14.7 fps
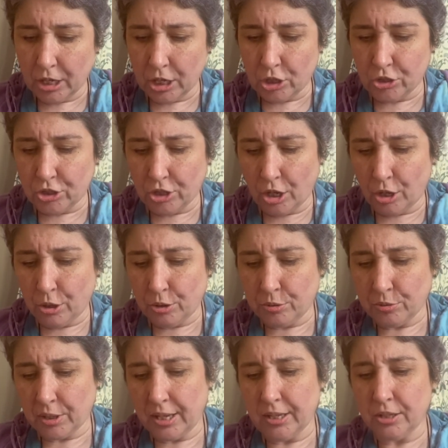So
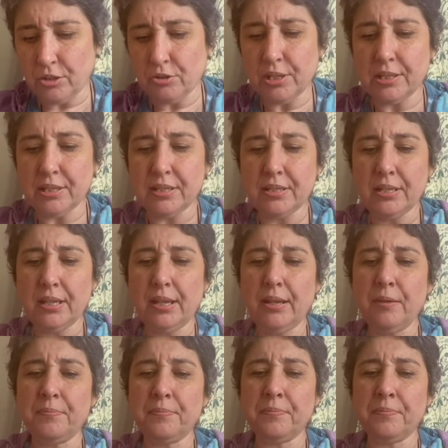like you can see,